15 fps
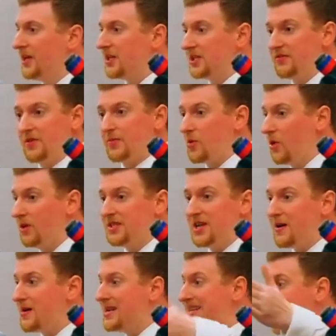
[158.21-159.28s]
Because if the
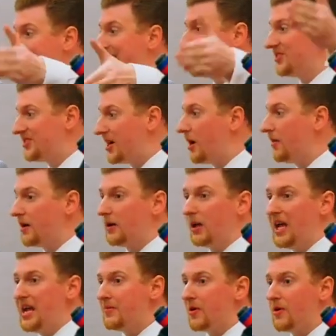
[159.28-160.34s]
proletarian can't sell their
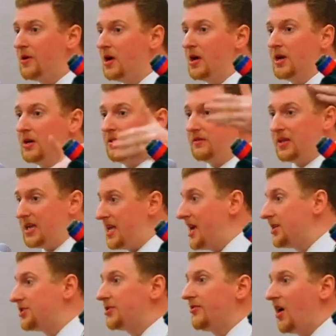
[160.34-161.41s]
labor, they
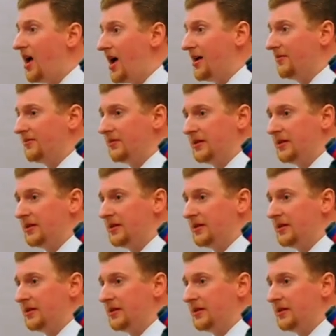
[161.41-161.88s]
can't survive.